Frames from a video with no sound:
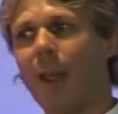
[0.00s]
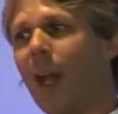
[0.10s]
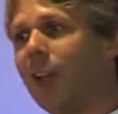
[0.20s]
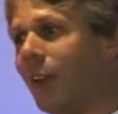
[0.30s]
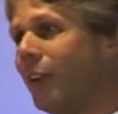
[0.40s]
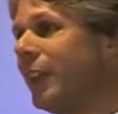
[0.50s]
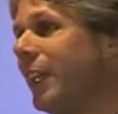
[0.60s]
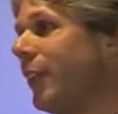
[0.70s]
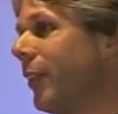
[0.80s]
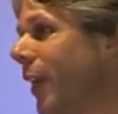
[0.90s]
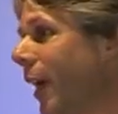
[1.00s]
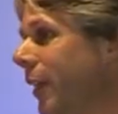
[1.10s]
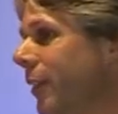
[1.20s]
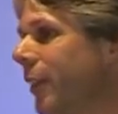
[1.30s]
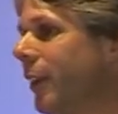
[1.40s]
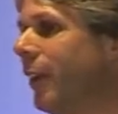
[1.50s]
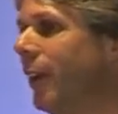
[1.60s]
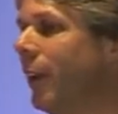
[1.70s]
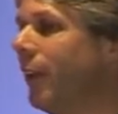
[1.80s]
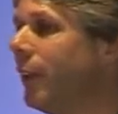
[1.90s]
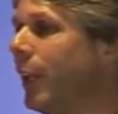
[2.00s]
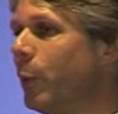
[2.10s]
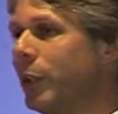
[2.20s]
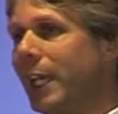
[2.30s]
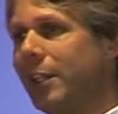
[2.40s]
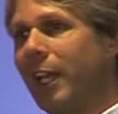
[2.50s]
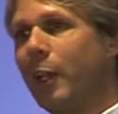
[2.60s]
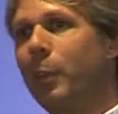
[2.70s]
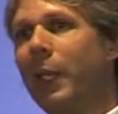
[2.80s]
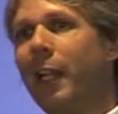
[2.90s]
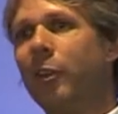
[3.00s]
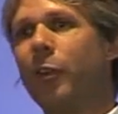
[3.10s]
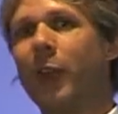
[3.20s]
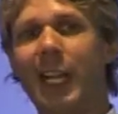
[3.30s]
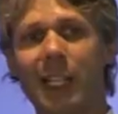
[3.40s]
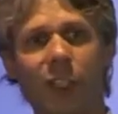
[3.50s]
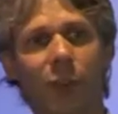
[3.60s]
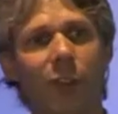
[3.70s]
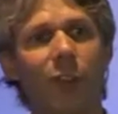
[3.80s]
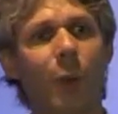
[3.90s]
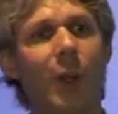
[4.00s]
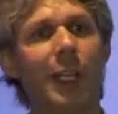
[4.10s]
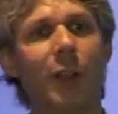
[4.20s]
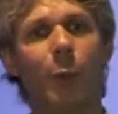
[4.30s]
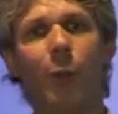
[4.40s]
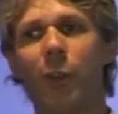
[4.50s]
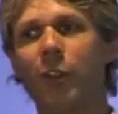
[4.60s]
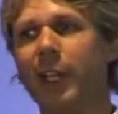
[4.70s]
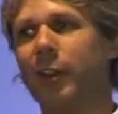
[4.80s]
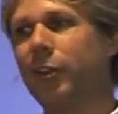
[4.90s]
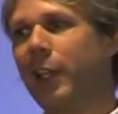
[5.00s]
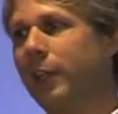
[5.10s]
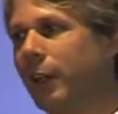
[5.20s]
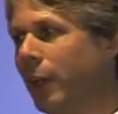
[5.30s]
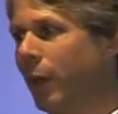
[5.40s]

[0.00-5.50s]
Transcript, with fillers: And underneath that, there were detailed plans for each of us working on the project that said,